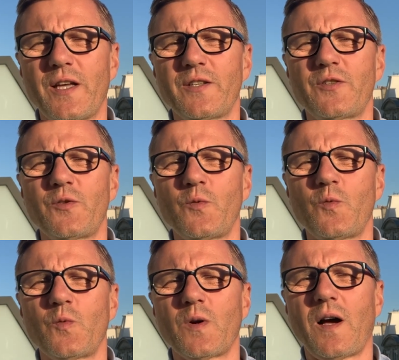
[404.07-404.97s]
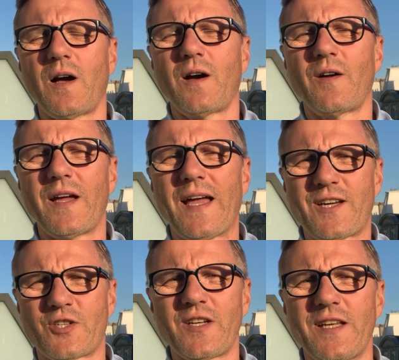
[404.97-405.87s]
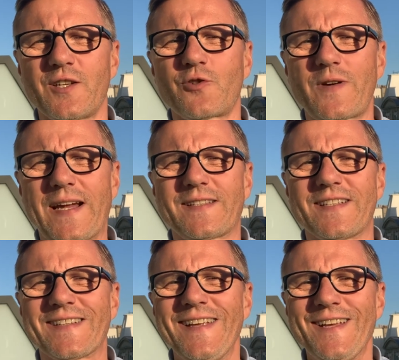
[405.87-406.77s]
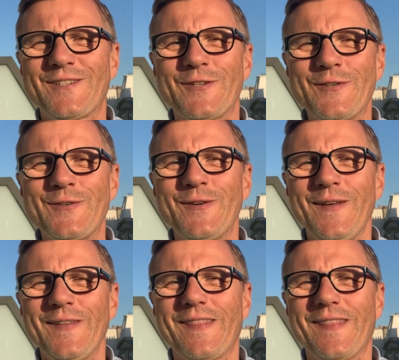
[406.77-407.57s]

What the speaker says: and you are actually attracted to